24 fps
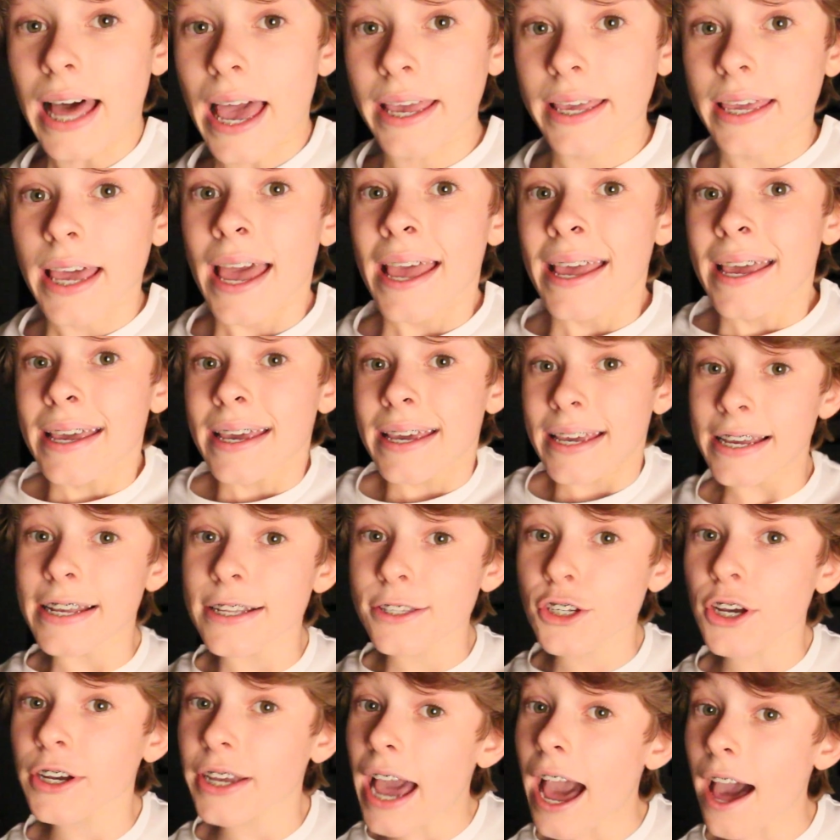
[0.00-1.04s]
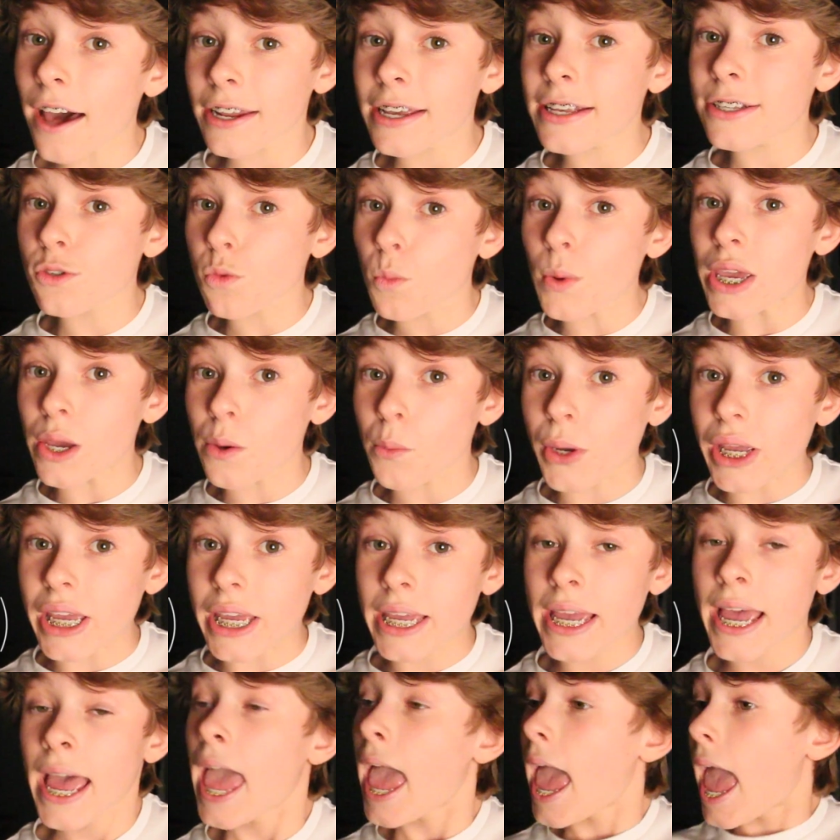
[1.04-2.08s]
Like, he took out his
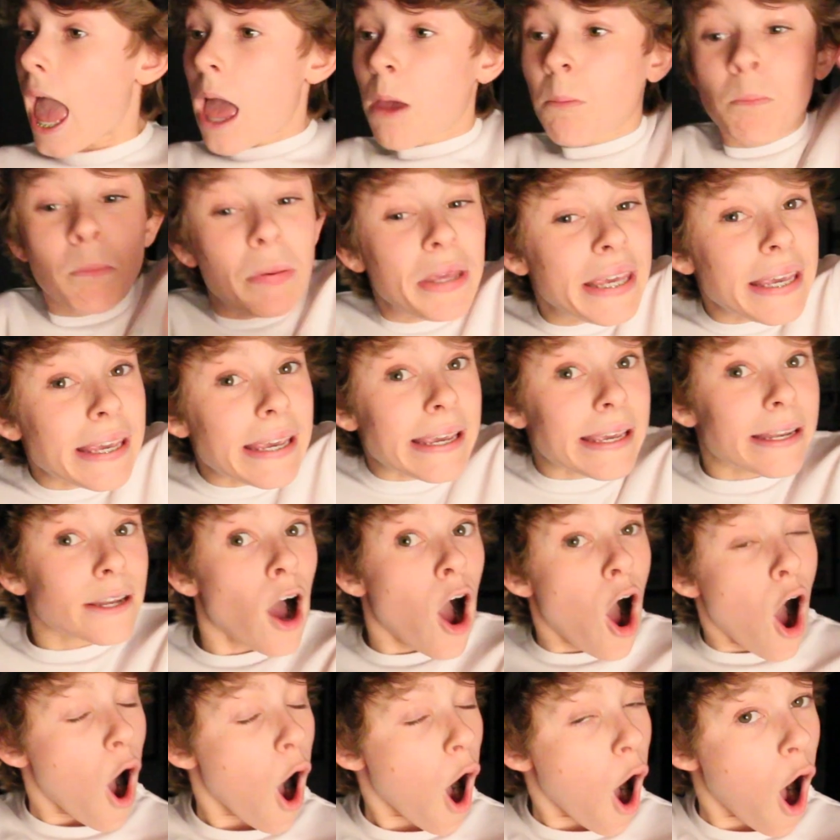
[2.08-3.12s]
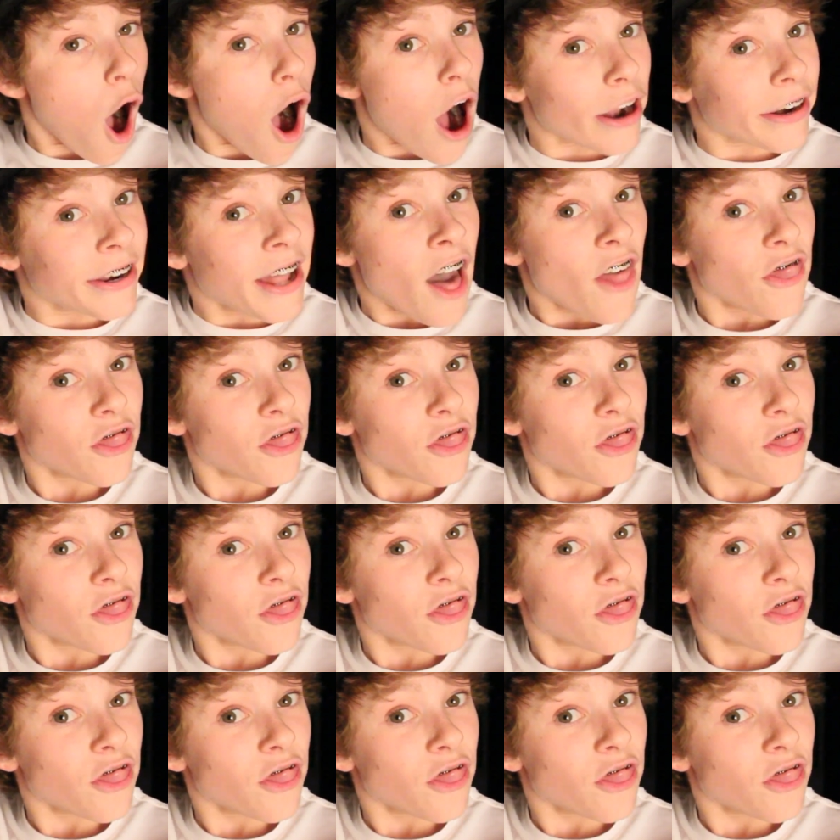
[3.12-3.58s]
wee-wee and peed on